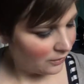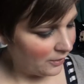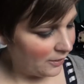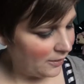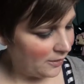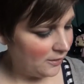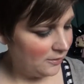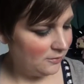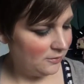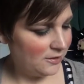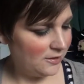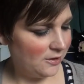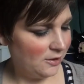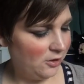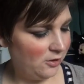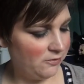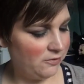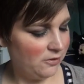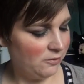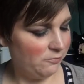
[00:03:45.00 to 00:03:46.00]
And uh,
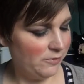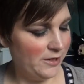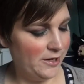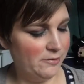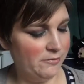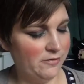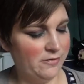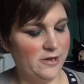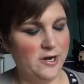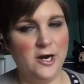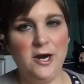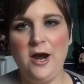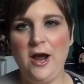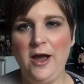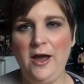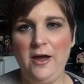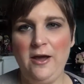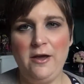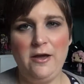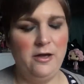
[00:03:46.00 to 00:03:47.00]
also when I was there,
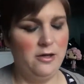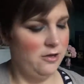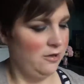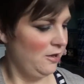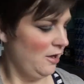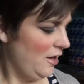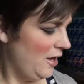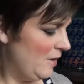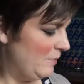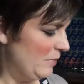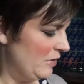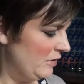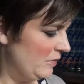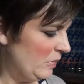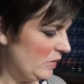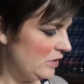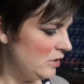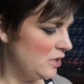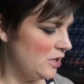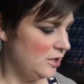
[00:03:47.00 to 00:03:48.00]
I happened
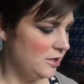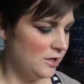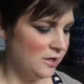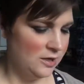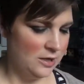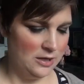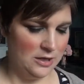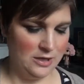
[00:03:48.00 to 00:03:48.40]
upon